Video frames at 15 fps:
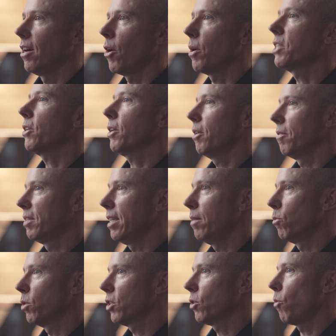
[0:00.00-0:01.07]
Our executive
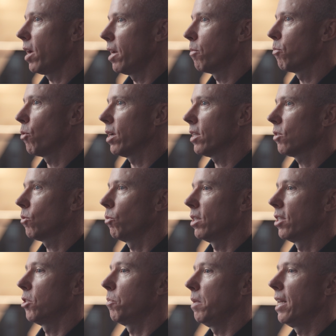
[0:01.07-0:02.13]
team was quite impressed with
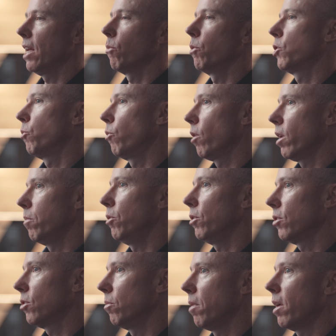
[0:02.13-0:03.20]
the speed at which we're
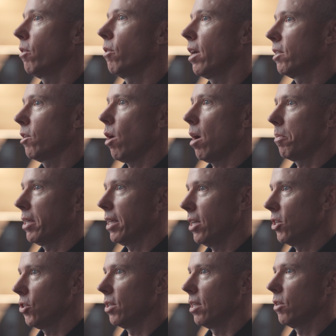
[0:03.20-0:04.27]
able to modernize our
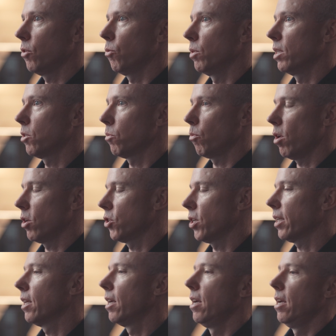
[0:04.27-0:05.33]
application through this
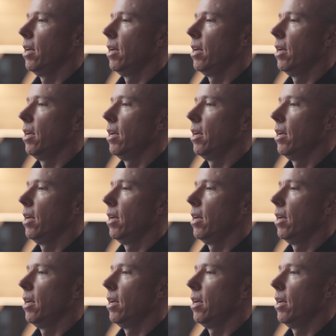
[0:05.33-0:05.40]
project.